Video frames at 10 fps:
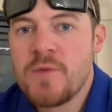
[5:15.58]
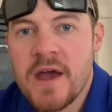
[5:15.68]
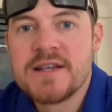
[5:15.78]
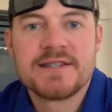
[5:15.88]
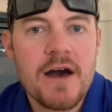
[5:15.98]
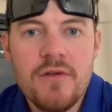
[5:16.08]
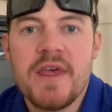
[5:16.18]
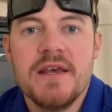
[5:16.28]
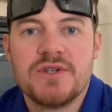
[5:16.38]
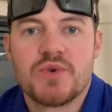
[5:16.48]

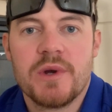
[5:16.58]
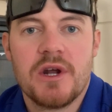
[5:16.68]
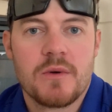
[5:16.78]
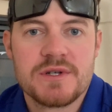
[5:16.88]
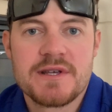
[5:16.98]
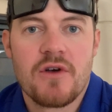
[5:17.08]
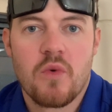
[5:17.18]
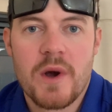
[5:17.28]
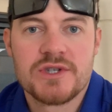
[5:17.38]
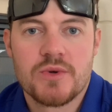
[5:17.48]
Southeast Reno or
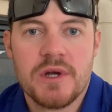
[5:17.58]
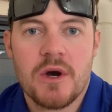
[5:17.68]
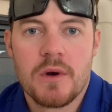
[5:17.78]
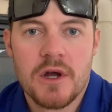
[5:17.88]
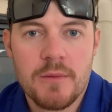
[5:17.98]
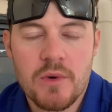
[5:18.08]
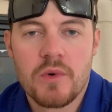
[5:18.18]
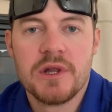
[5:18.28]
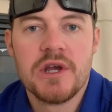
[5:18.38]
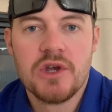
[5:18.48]
Southwest Reno are going to be
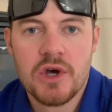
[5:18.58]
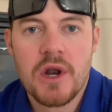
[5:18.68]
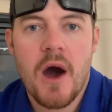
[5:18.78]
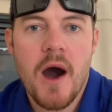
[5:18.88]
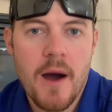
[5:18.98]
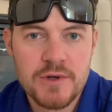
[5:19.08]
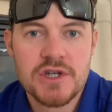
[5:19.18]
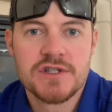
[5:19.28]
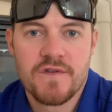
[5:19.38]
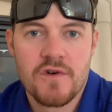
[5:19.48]
really good
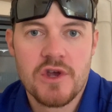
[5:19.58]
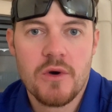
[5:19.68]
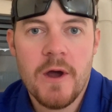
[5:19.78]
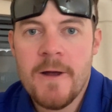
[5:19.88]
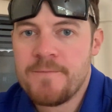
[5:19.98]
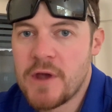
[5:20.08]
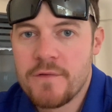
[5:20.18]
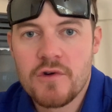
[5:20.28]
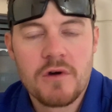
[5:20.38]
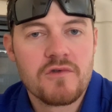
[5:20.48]
options for you. Now,
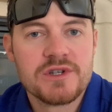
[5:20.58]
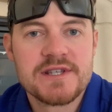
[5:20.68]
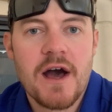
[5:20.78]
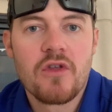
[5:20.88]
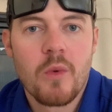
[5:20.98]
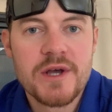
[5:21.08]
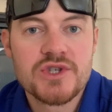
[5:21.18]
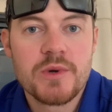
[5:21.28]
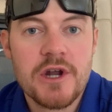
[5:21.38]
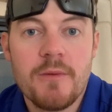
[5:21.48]
if you're over in Southwest
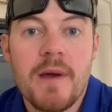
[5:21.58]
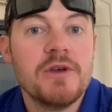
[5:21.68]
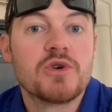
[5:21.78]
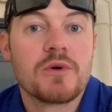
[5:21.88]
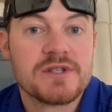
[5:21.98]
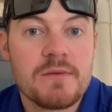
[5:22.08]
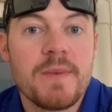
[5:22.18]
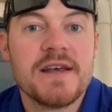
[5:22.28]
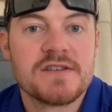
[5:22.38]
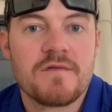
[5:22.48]
Reno, maybe towards the
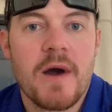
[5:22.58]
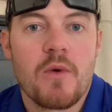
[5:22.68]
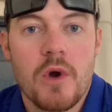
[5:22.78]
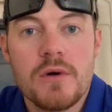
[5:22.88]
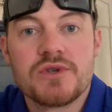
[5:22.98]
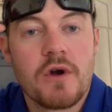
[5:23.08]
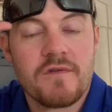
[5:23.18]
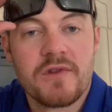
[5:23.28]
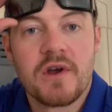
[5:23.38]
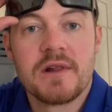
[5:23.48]
base of Mount Rose or over
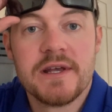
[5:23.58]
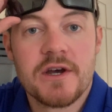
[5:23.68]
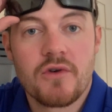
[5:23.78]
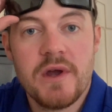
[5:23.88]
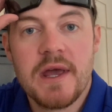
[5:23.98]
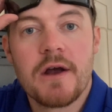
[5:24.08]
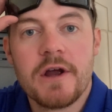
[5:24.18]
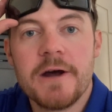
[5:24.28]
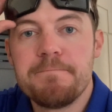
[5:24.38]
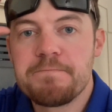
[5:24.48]
in the Galena Creek area,